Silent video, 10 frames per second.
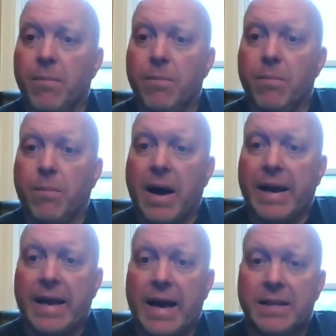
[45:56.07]
my
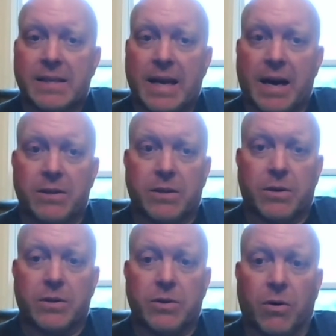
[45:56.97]
guidance
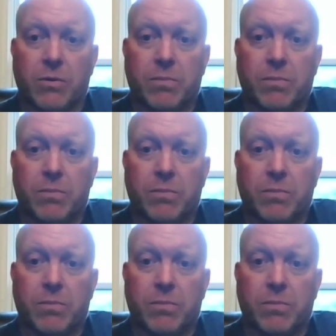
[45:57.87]
counselor told